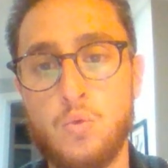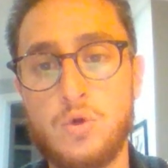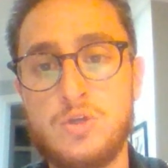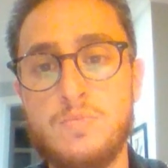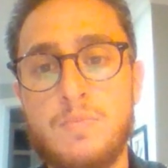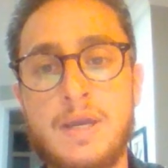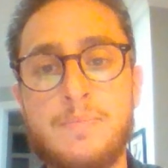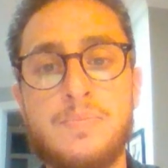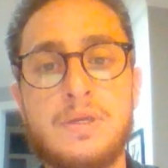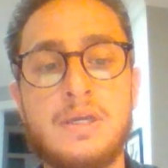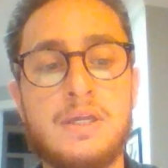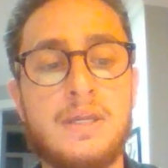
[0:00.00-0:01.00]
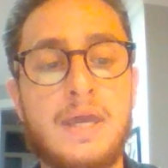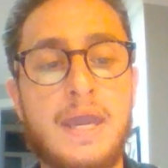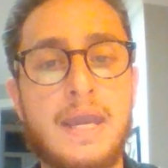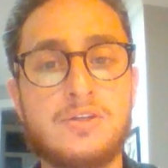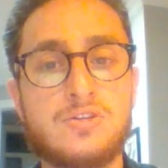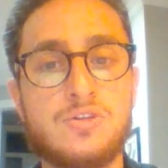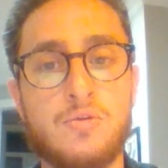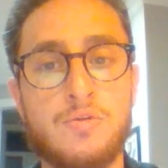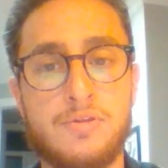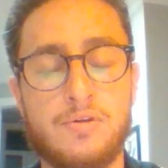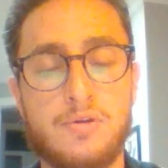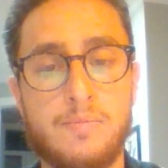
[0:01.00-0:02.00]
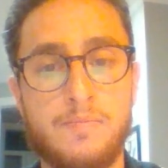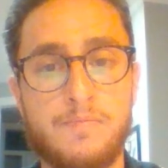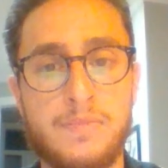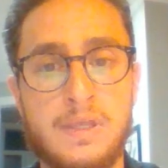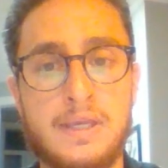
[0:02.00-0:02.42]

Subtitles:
Well, you might be an ectotherm.